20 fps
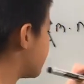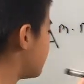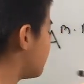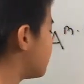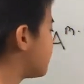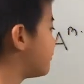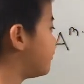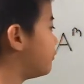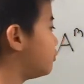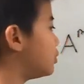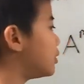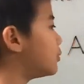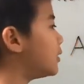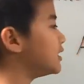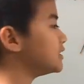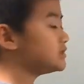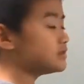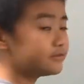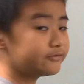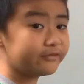we, we
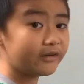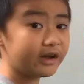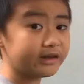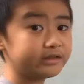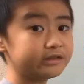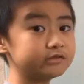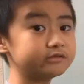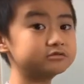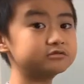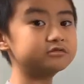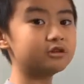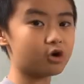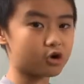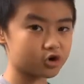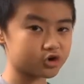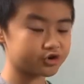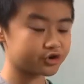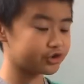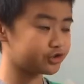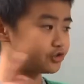want to find the
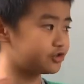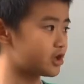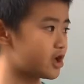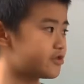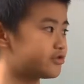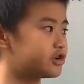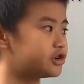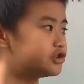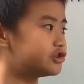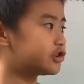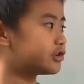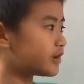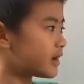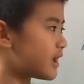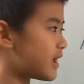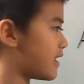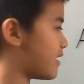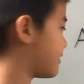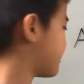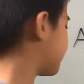largest integer
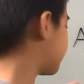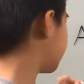n